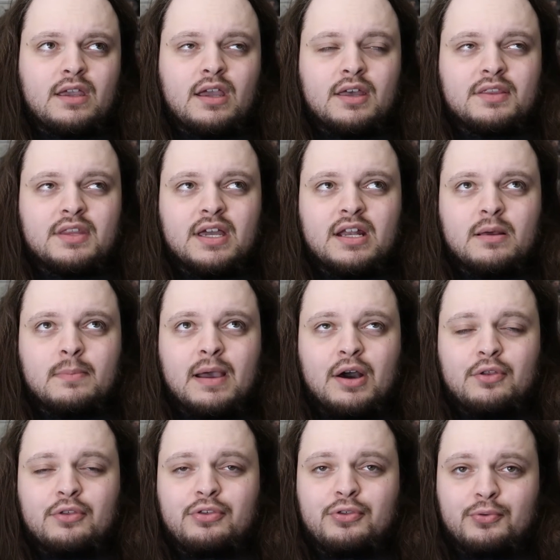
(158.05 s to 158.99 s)
and then
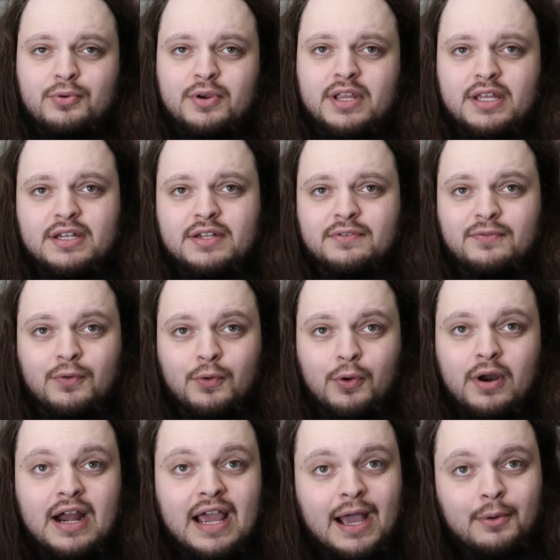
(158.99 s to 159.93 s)
about three to
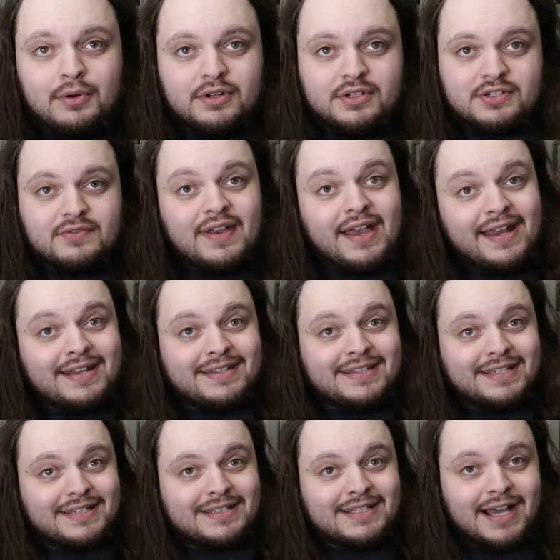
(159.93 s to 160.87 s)
four hours of
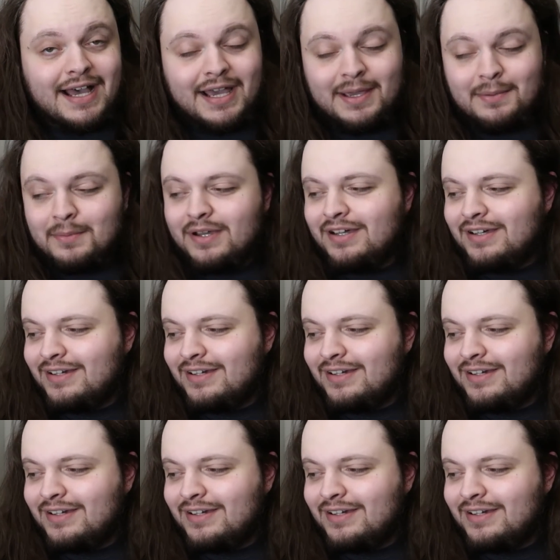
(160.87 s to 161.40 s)
editing time.